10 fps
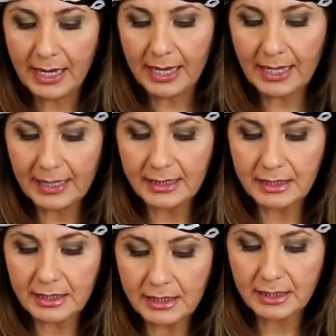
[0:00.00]

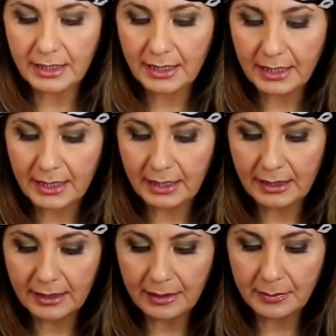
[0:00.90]
And a
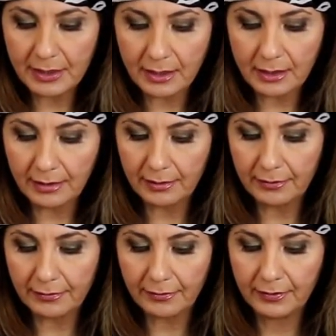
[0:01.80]
little bit
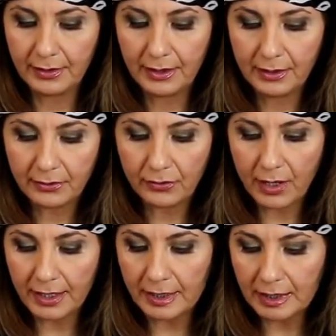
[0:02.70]
of
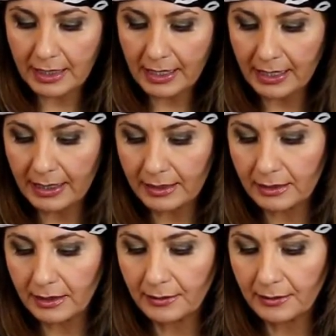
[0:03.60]
rice and